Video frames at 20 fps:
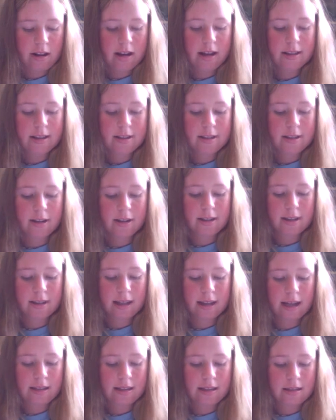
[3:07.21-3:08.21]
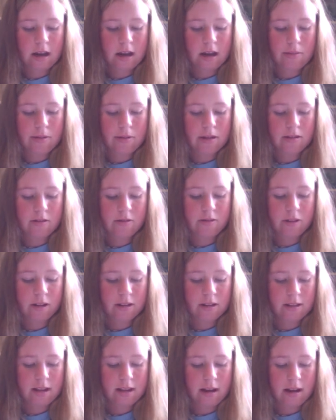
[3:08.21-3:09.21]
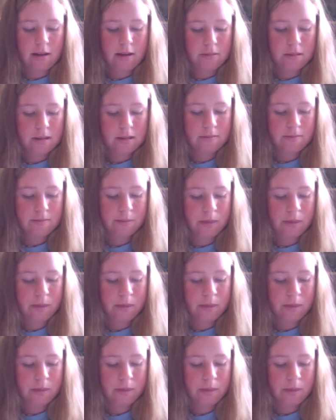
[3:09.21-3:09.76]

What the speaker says: and saw its lights stop at its front steps.